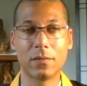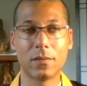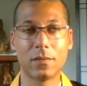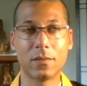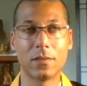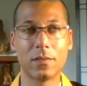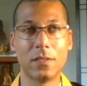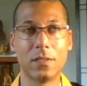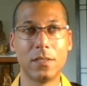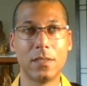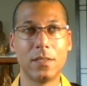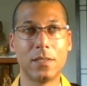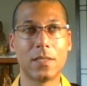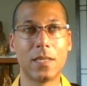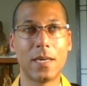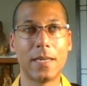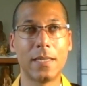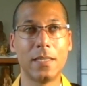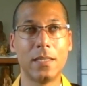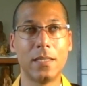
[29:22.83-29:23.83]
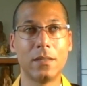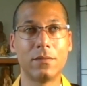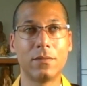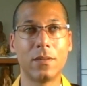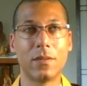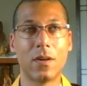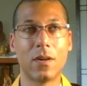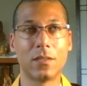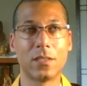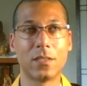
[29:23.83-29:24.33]
So these idea of
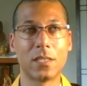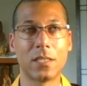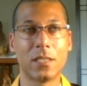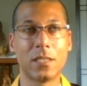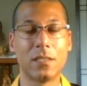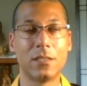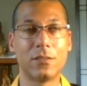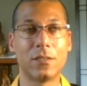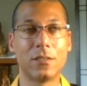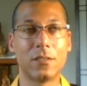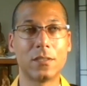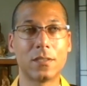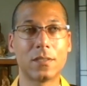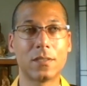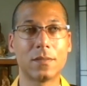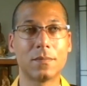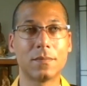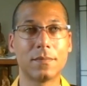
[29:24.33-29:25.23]
causes and conditions.